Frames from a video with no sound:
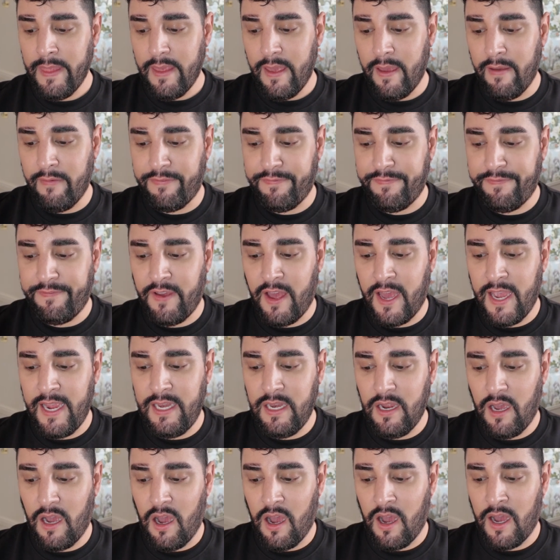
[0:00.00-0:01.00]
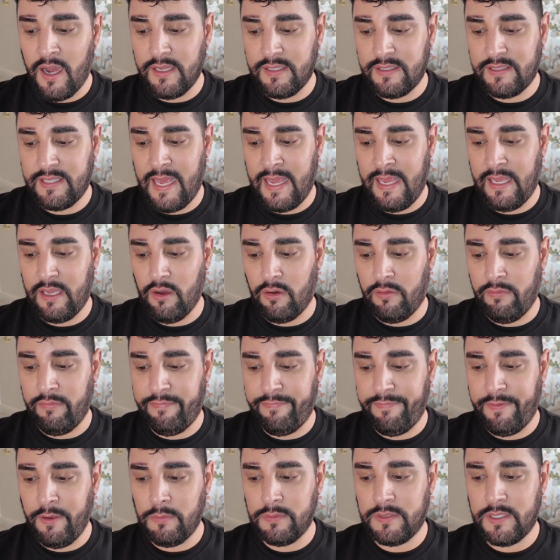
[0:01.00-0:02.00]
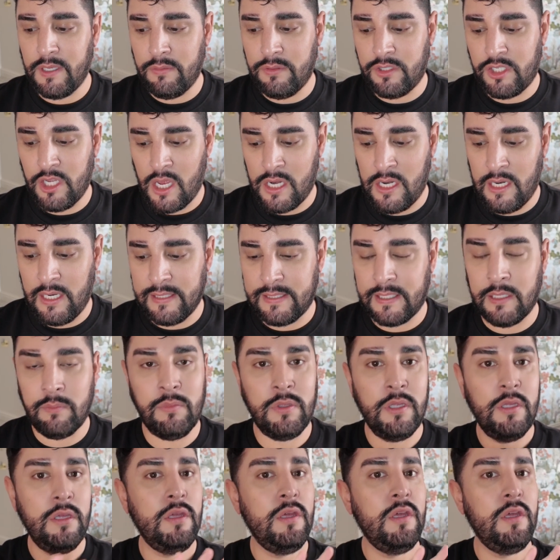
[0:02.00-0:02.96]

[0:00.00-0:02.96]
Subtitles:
a fine art take on photojournalism.